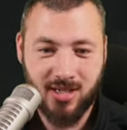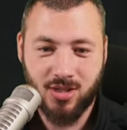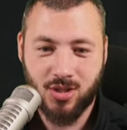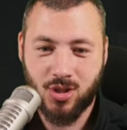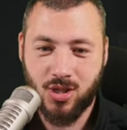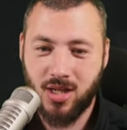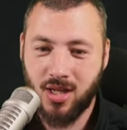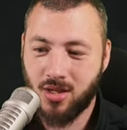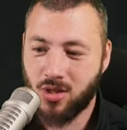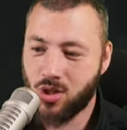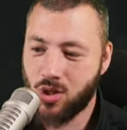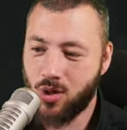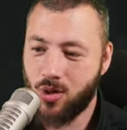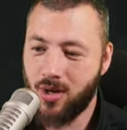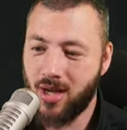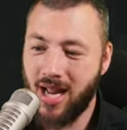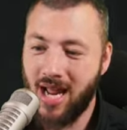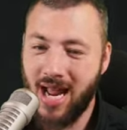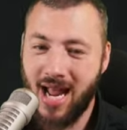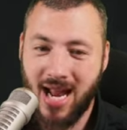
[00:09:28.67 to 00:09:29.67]
So you can
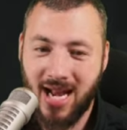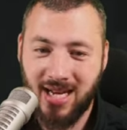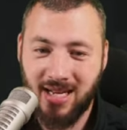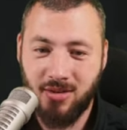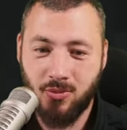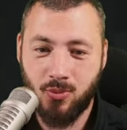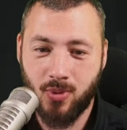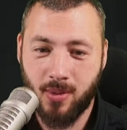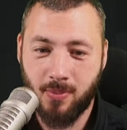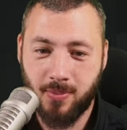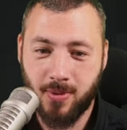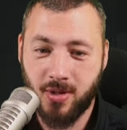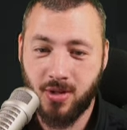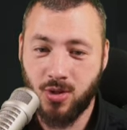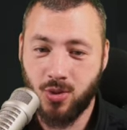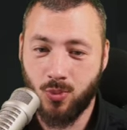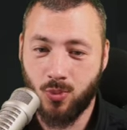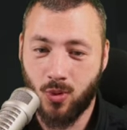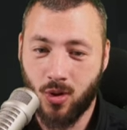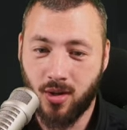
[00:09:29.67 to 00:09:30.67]
turn any weapon
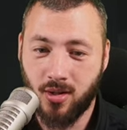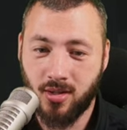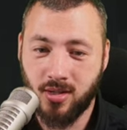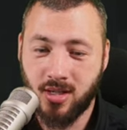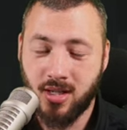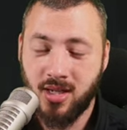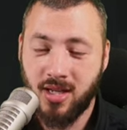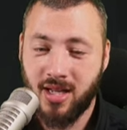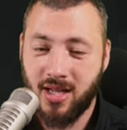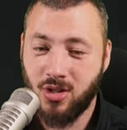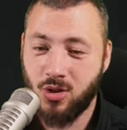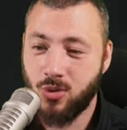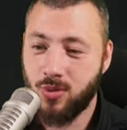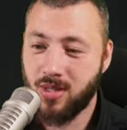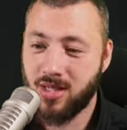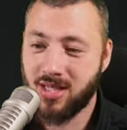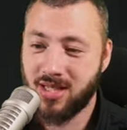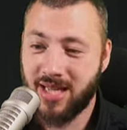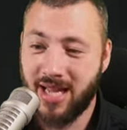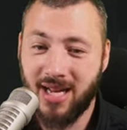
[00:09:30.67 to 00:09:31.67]
you want into a
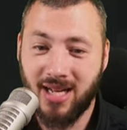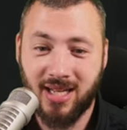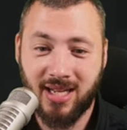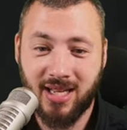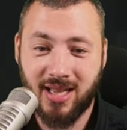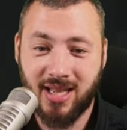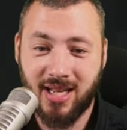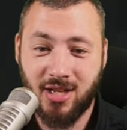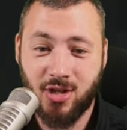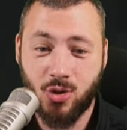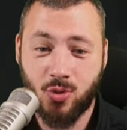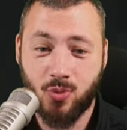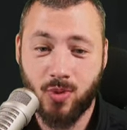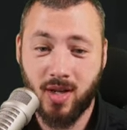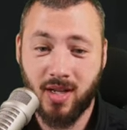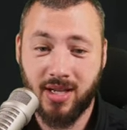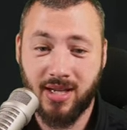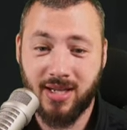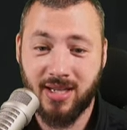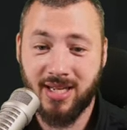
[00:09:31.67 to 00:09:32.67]
scaling that you
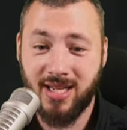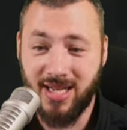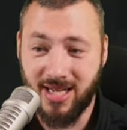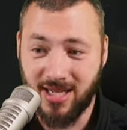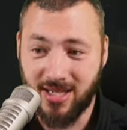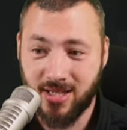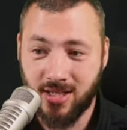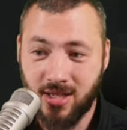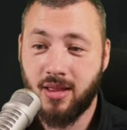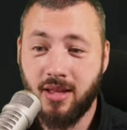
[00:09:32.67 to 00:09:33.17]
really need.